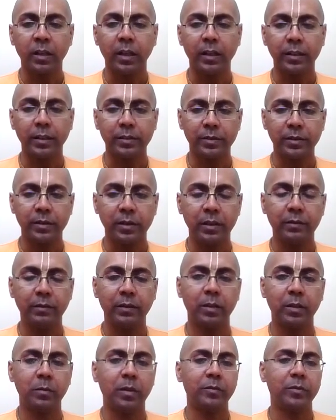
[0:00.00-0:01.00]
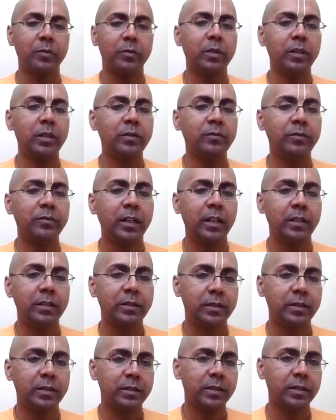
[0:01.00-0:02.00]
Hare Krishna, welcome everyone. We are
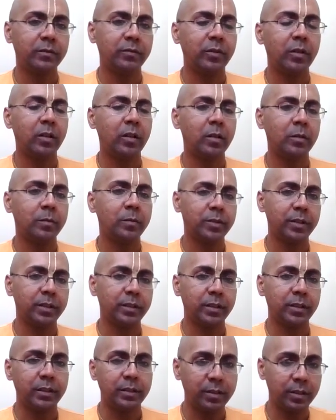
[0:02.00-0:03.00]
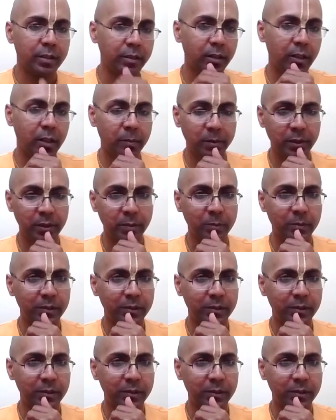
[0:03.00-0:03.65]
discussing from Chaitanya Caritāmrta,